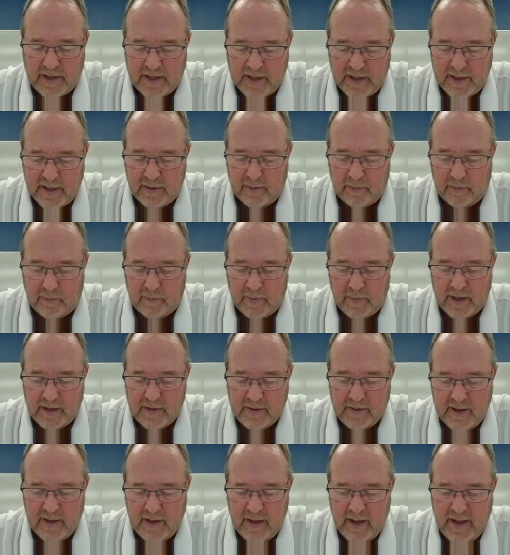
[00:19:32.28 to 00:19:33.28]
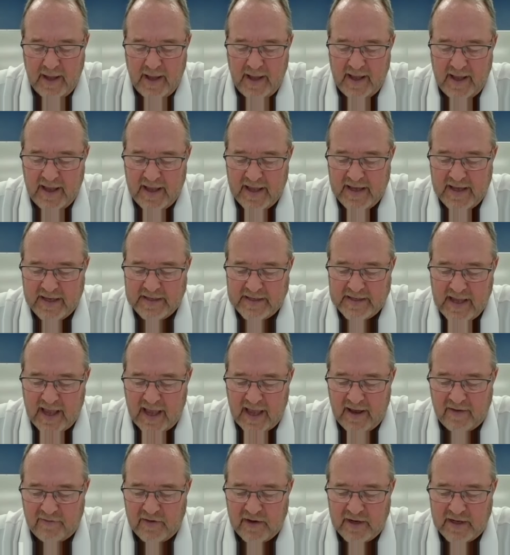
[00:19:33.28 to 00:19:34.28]
him. He's
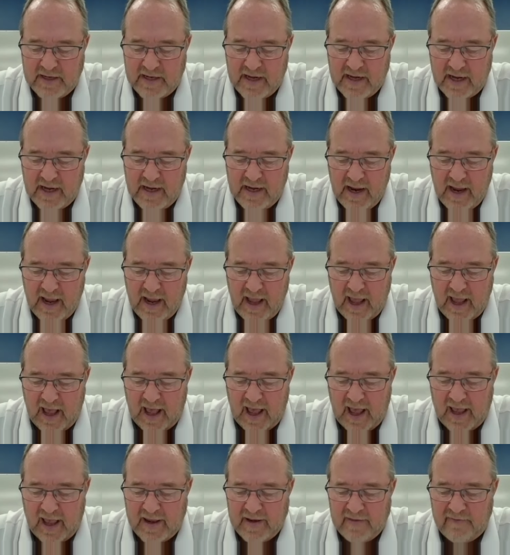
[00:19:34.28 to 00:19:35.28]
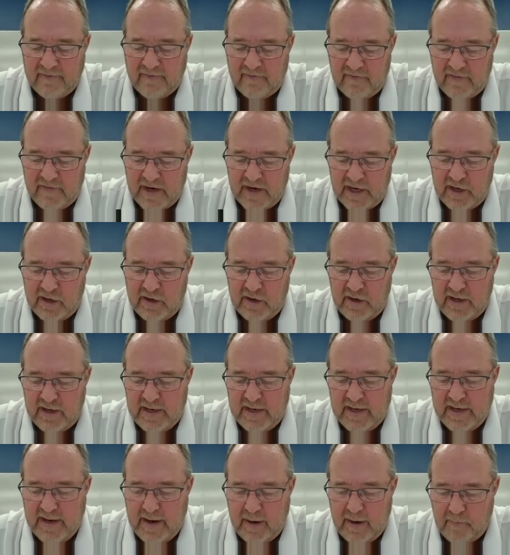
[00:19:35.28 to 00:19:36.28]
having a
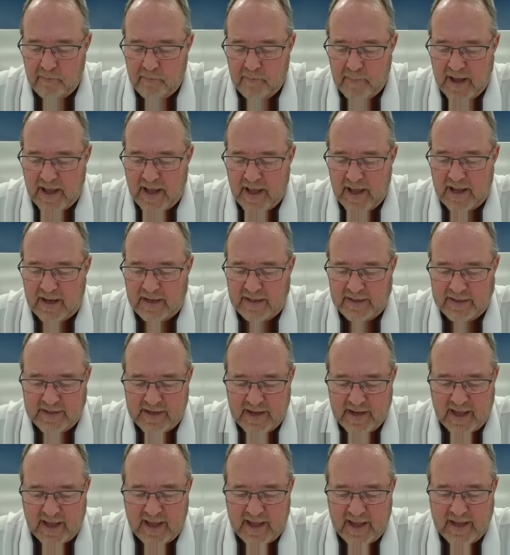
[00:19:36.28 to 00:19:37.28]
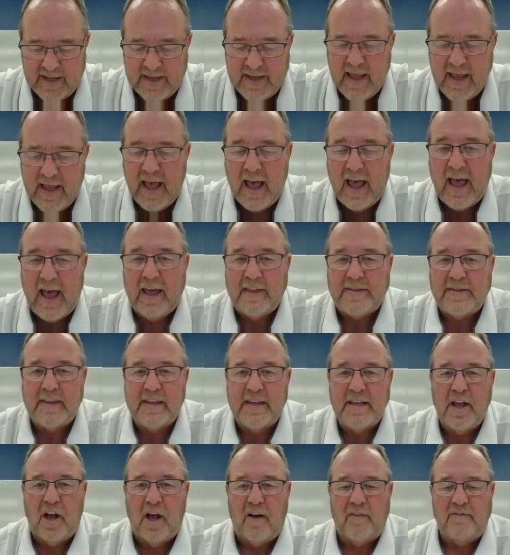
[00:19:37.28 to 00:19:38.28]
very bad day at
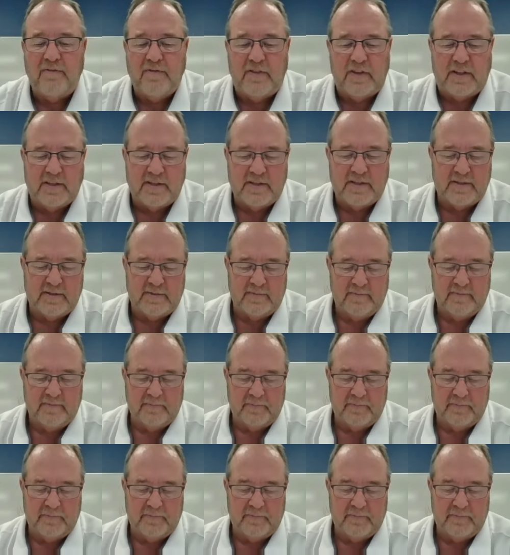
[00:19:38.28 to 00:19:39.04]
the office.